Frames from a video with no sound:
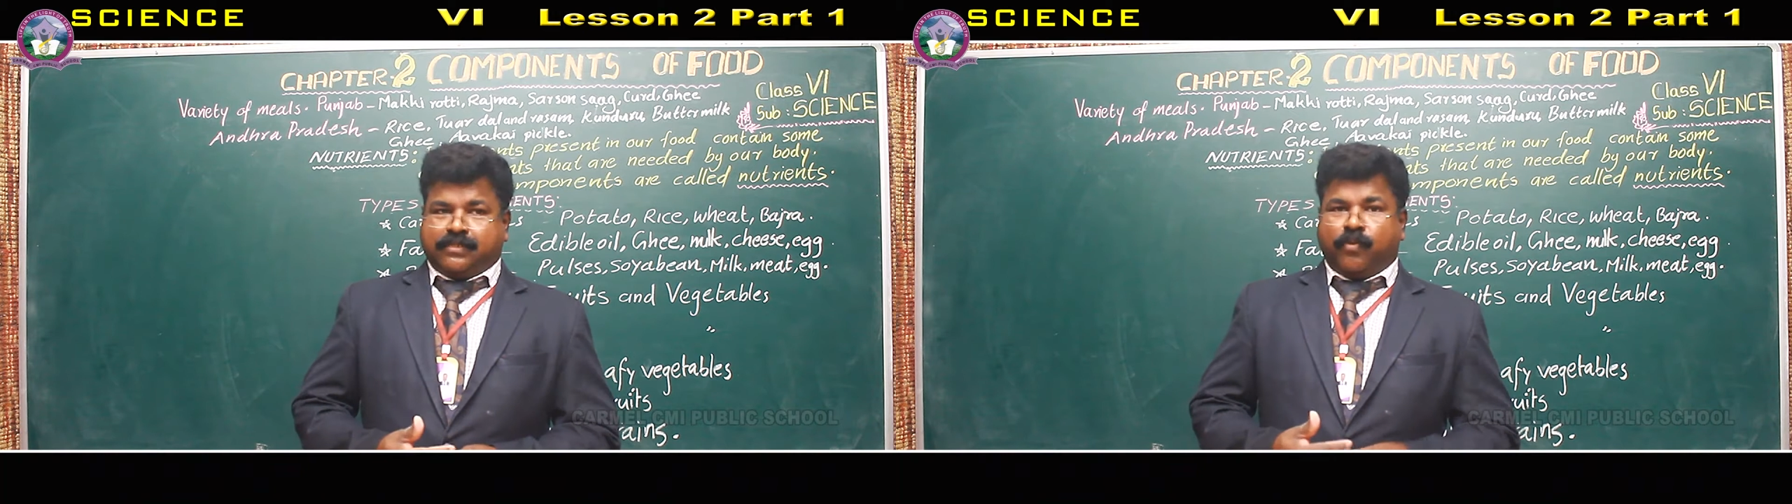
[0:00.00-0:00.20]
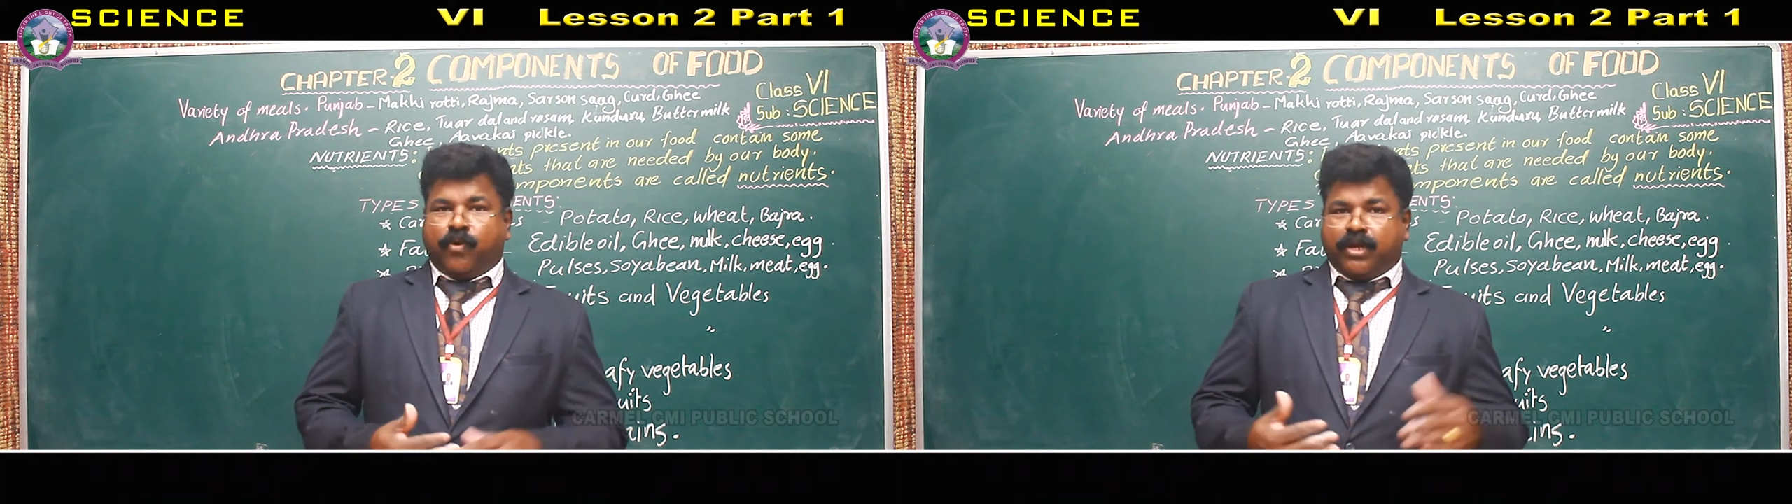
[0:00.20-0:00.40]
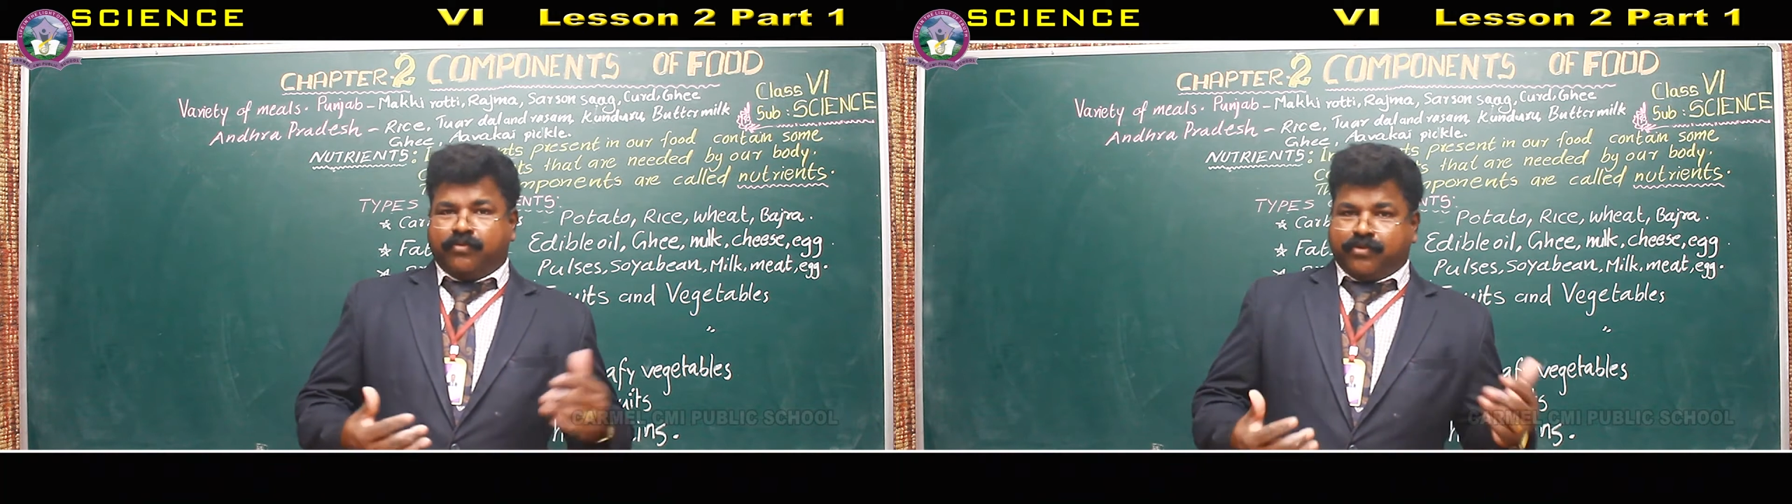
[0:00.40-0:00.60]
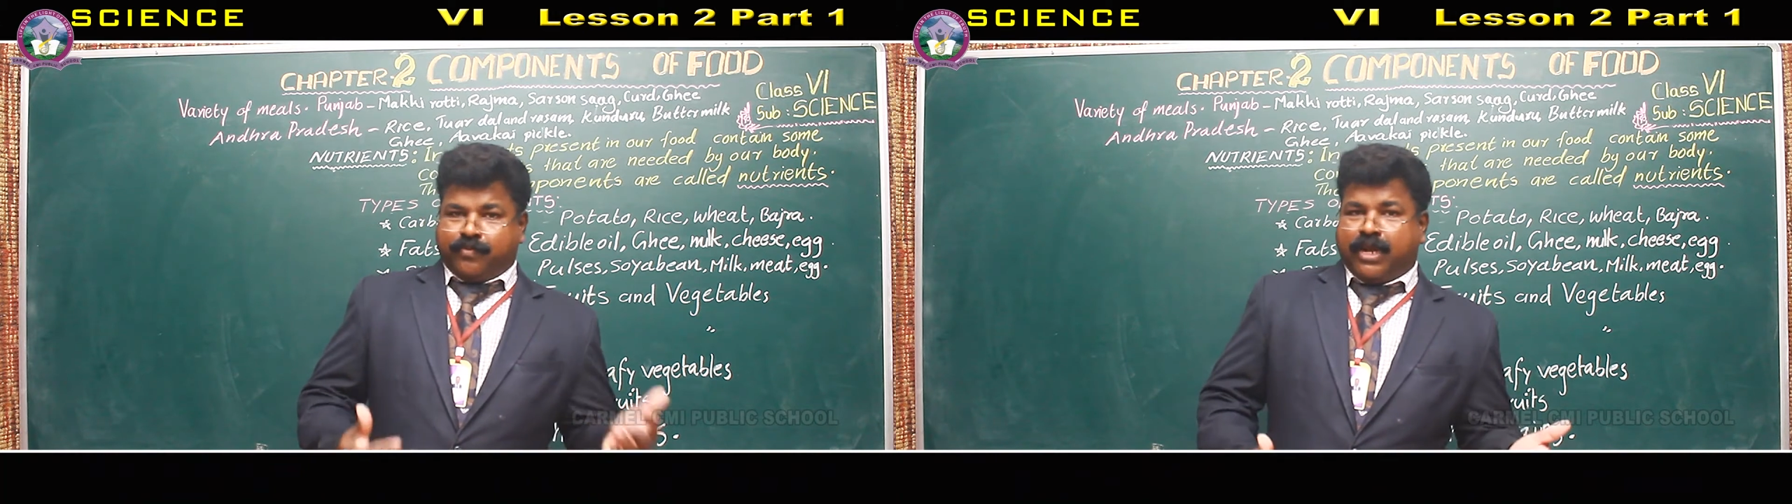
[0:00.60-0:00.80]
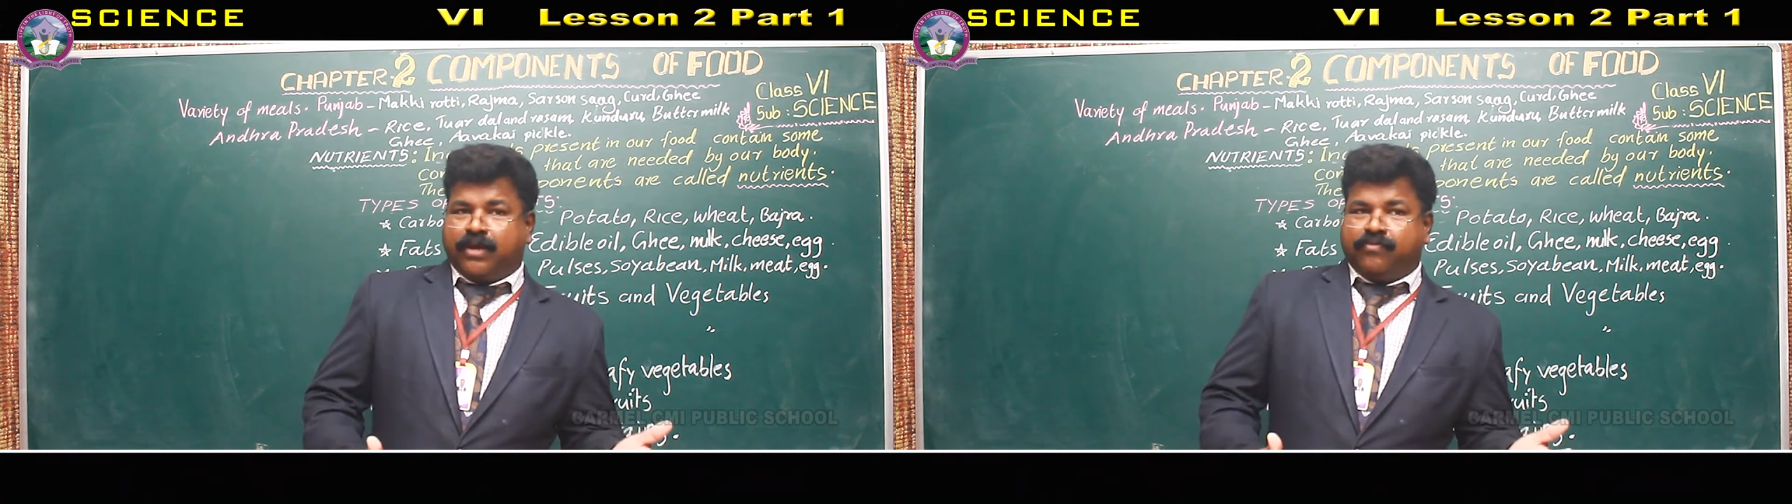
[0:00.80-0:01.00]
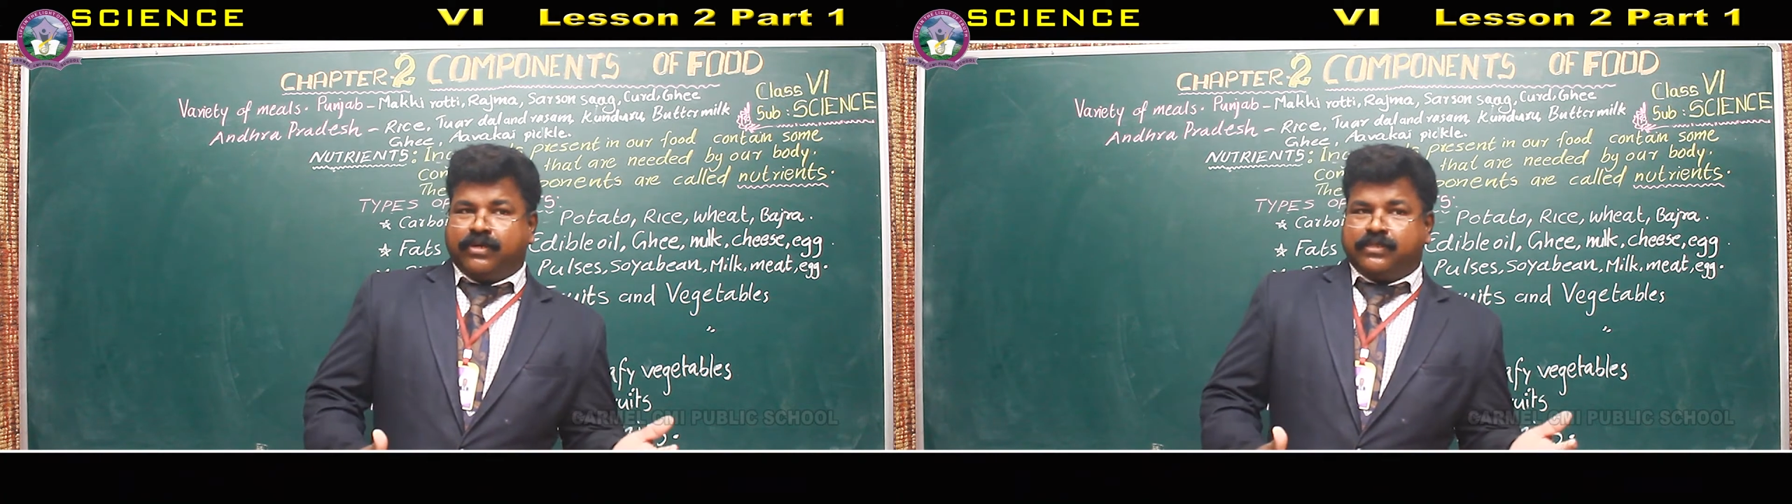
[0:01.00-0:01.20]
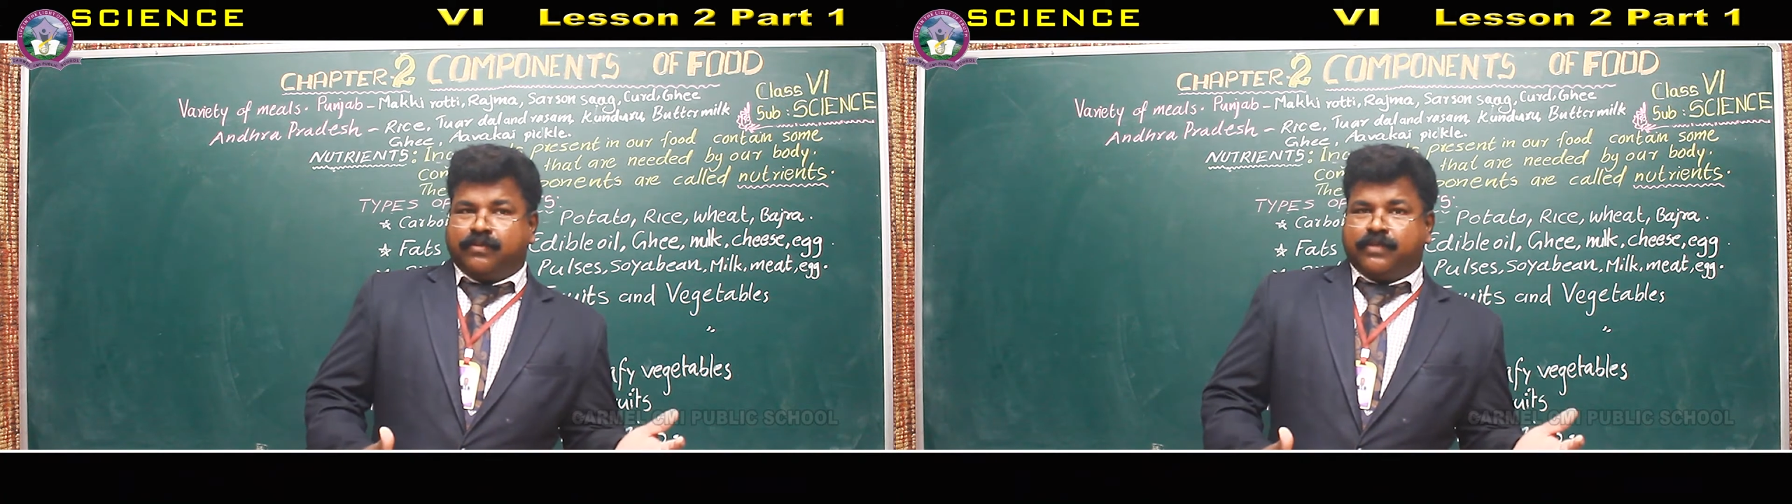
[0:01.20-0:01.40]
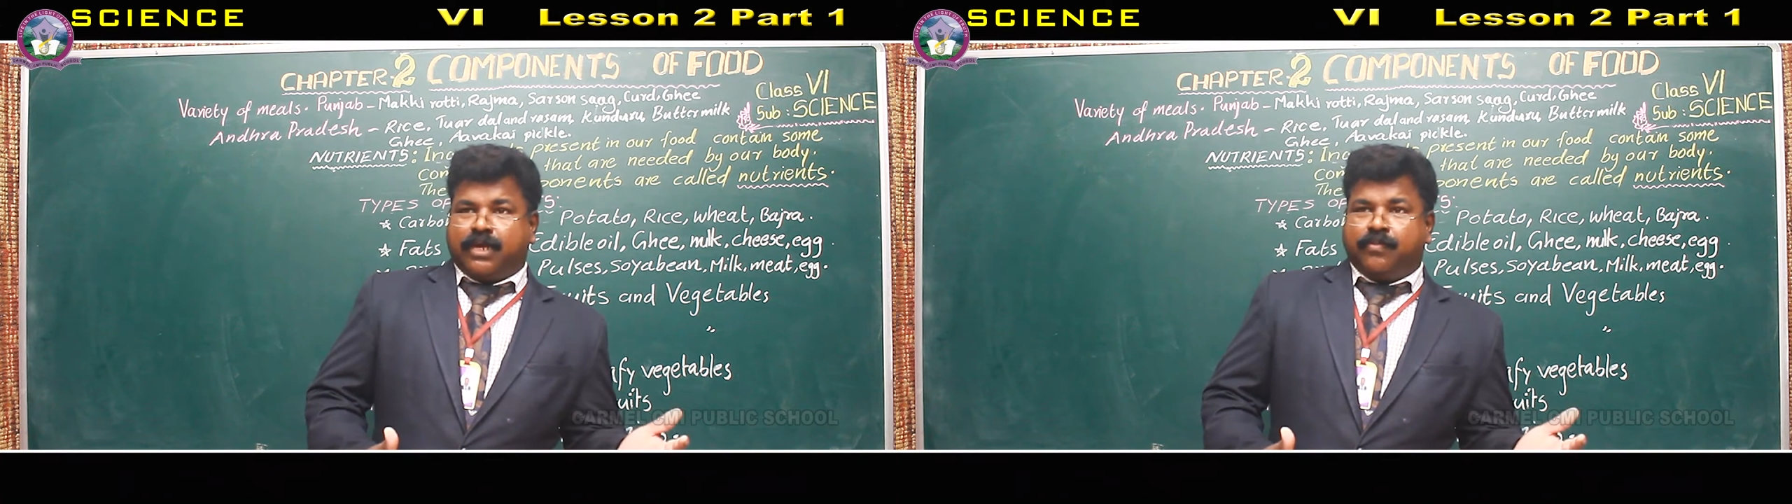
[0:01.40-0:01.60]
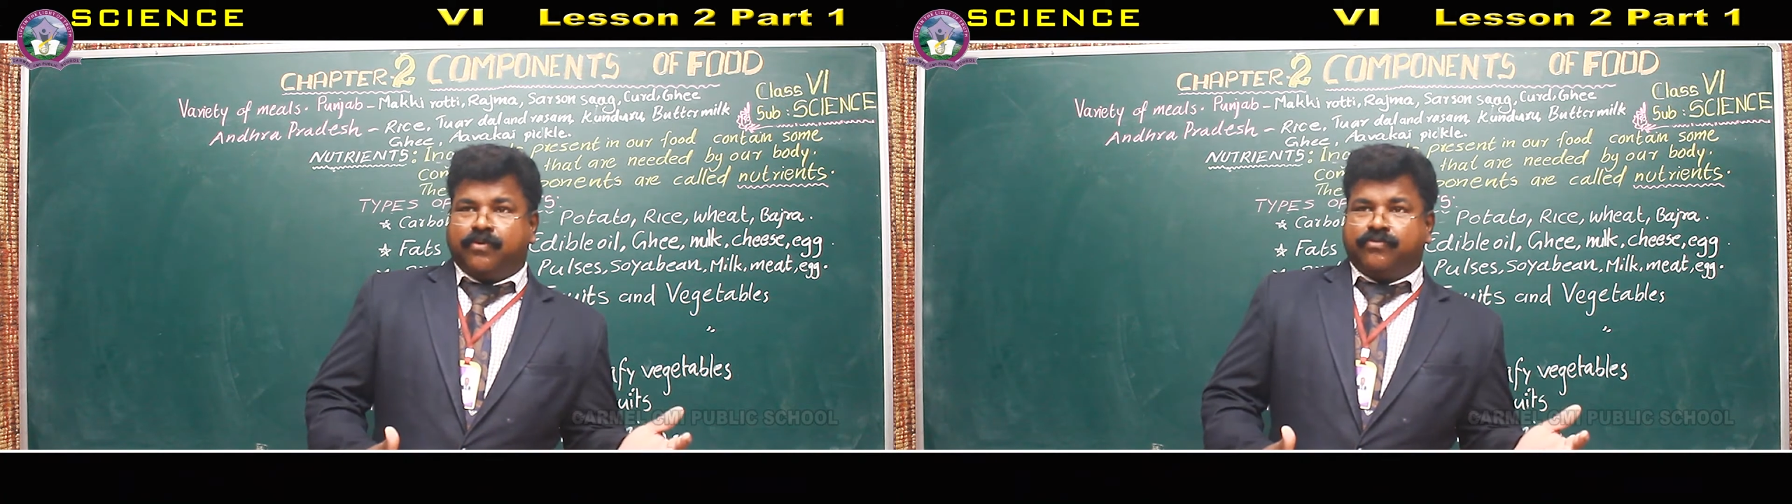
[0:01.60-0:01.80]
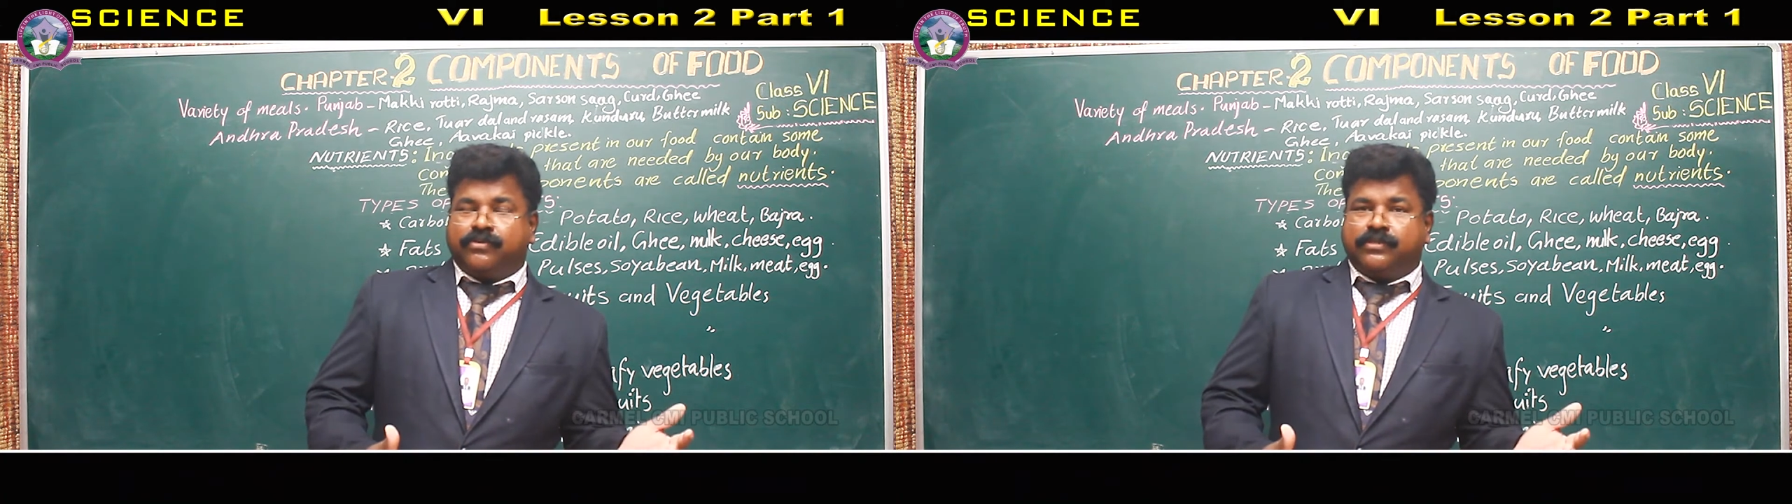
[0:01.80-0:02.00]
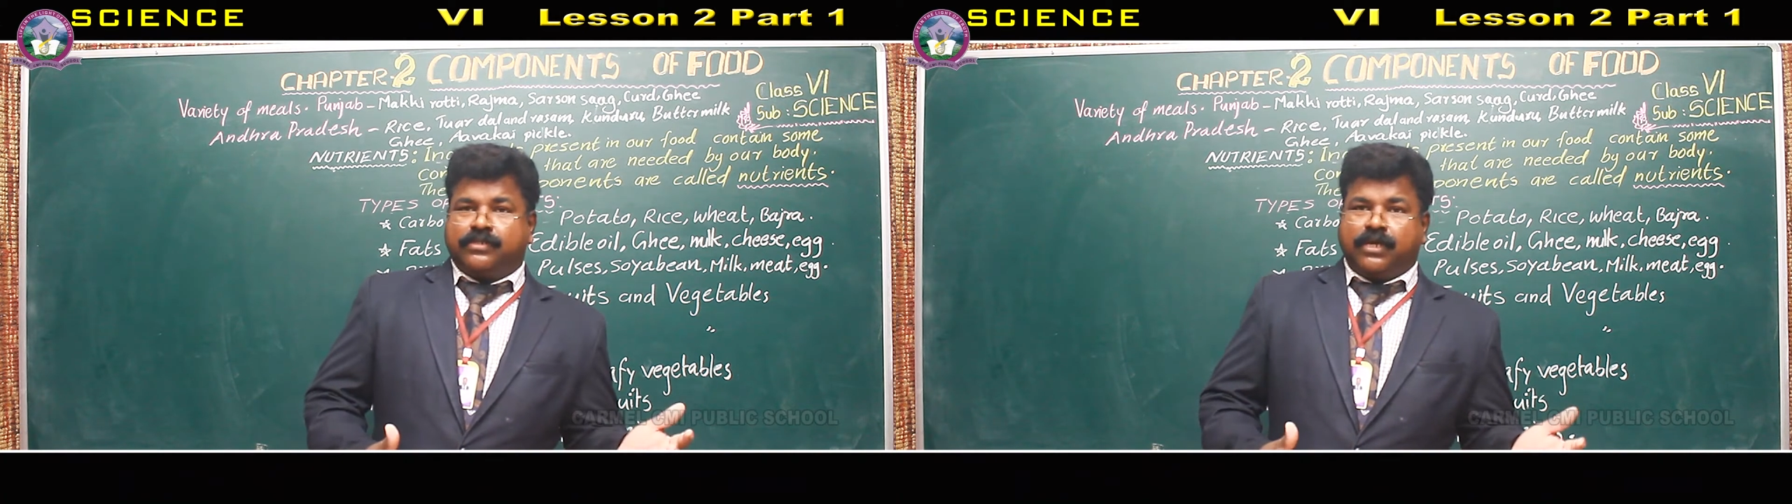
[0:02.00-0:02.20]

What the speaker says: Morning for breakfast some type of food,